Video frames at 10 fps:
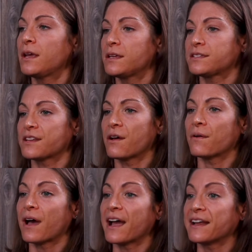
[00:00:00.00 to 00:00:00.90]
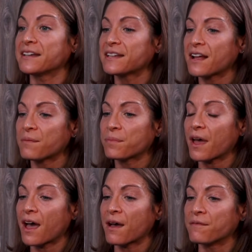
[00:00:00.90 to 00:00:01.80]
So I ended up
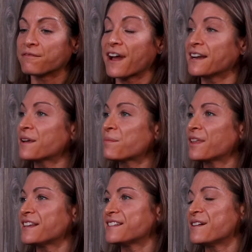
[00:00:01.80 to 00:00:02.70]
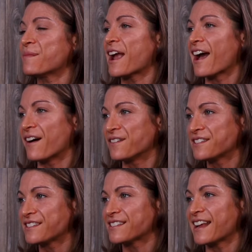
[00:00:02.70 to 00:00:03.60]
finding a place near my
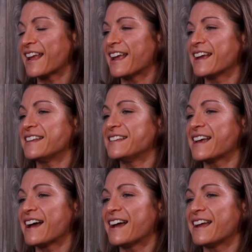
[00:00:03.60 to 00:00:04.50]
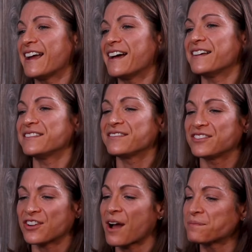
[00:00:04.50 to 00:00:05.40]
house, and I
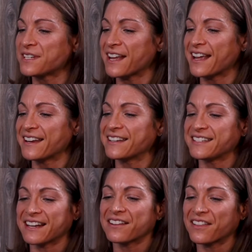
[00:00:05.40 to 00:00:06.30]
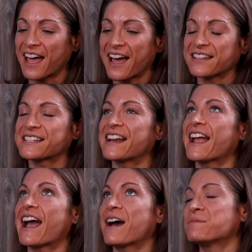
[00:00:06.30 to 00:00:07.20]
dropped in, did a class, and
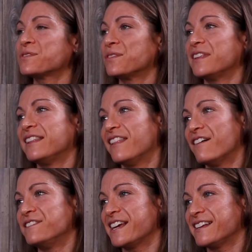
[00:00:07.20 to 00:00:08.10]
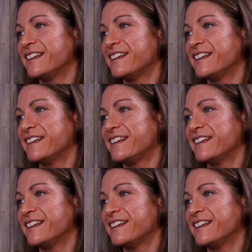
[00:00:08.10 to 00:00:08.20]
I absolutely loved it.